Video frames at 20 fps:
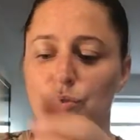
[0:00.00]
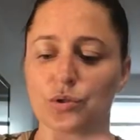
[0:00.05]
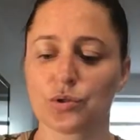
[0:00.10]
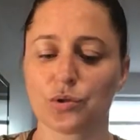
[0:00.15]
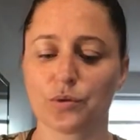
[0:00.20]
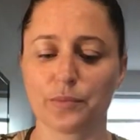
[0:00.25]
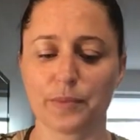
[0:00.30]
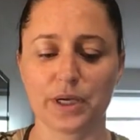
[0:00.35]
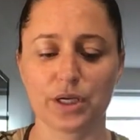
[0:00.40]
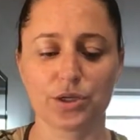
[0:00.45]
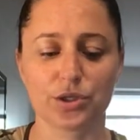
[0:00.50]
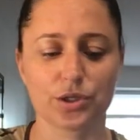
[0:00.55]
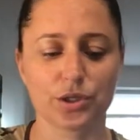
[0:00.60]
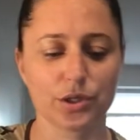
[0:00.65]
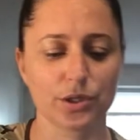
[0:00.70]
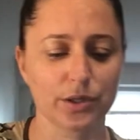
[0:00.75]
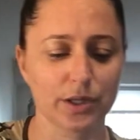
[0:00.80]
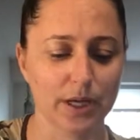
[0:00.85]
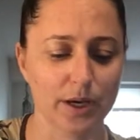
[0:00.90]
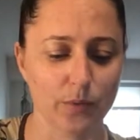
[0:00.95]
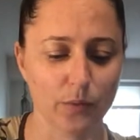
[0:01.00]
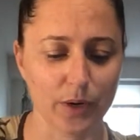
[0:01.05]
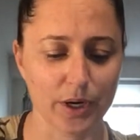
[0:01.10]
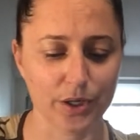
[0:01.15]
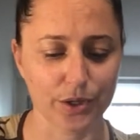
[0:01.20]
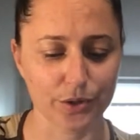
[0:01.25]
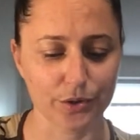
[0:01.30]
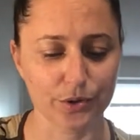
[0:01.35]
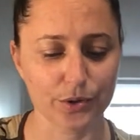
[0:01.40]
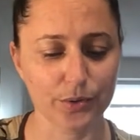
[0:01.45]
So make sure that
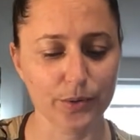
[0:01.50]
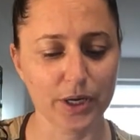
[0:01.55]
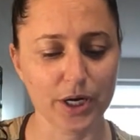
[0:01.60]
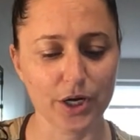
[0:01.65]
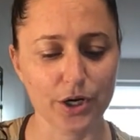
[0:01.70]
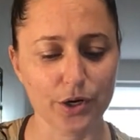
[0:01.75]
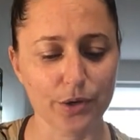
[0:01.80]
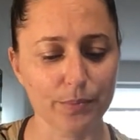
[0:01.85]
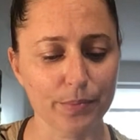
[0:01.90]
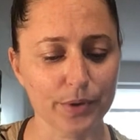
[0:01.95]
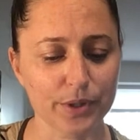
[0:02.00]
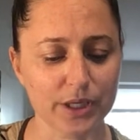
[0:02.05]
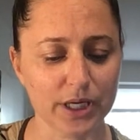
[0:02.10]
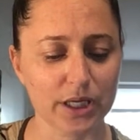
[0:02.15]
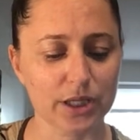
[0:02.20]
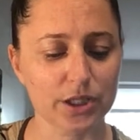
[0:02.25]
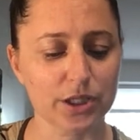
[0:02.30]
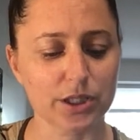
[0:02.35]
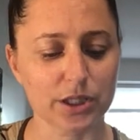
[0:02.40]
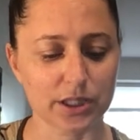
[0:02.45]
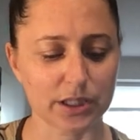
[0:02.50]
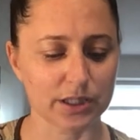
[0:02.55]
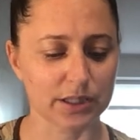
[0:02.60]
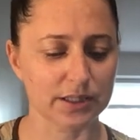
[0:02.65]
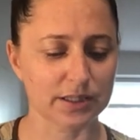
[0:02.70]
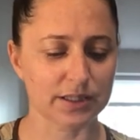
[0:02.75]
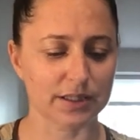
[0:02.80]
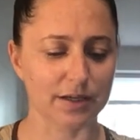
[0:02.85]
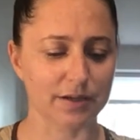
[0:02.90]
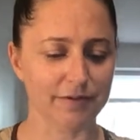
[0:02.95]
when you're doing your protection
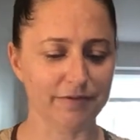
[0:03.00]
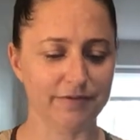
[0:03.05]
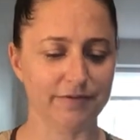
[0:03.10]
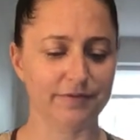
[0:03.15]
stuff,